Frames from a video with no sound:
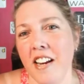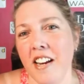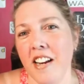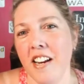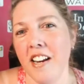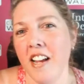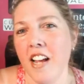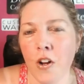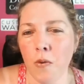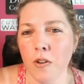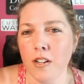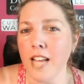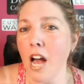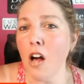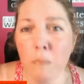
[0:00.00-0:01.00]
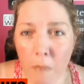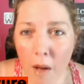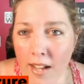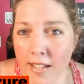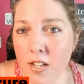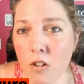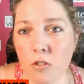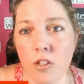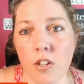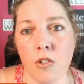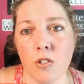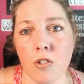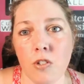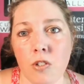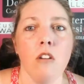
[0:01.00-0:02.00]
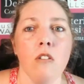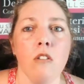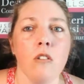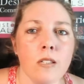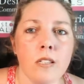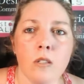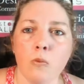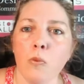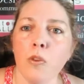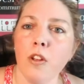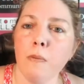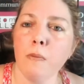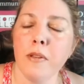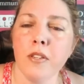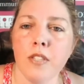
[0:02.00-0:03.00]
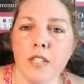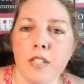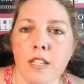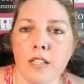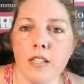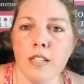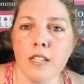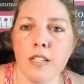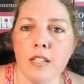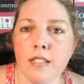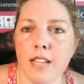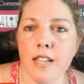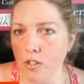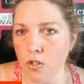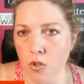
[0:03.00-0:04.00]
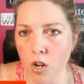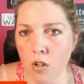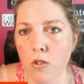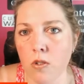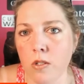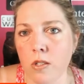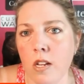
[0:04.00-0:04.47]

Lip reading: you know, tell us their struggles with their business, tell us their struggles